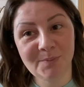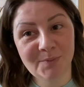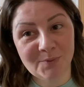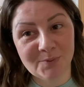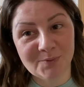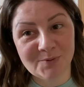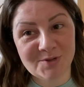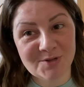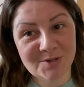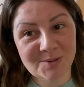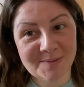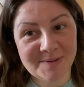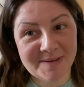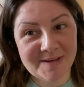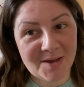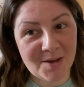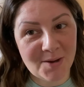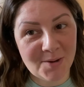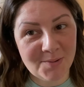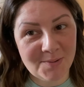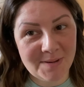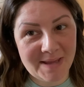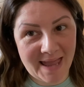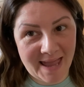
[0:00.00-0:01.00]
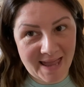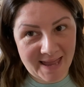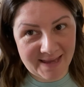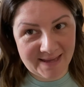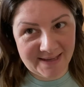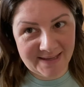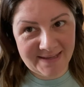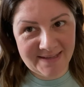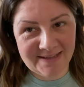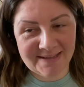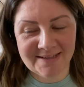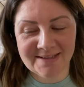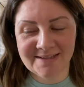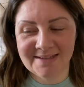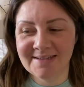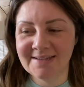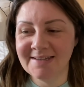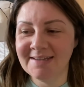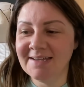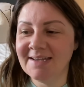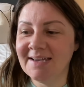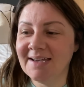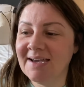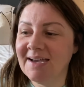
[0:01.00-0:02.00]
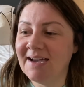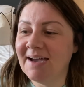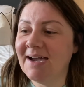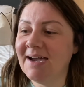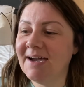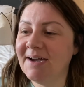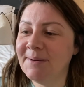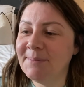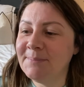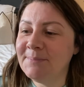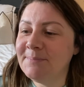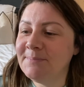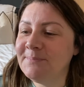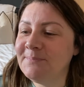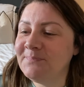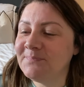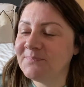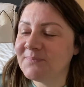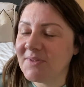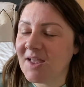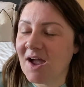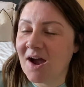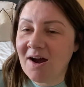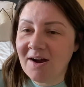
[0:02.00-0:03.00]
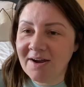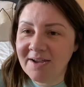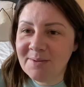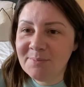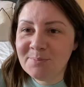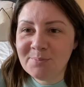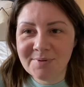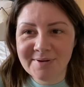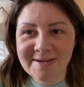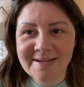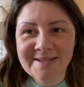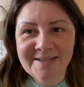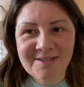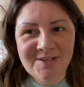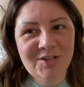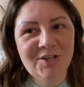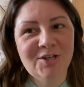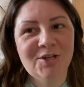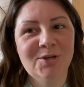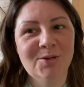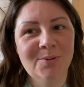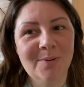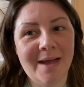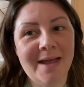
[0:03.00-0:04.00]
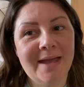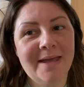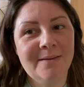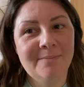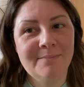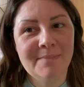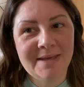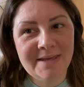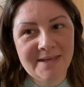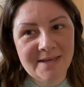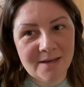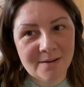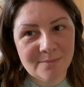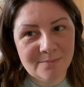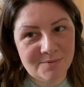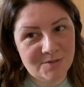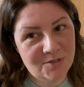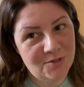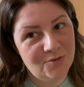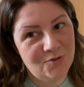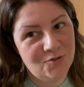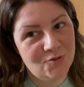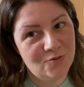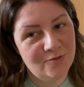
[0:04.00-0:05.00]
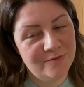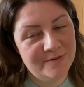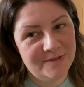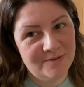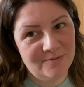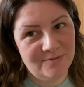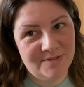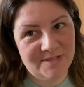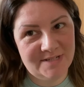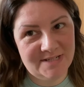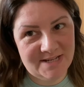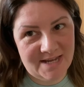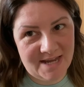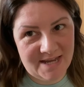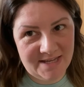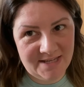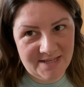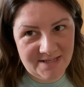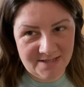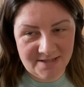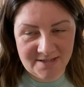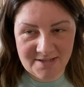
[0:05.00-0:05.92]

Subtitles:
you're doing okay. I am bringing you a makeup tutorial today.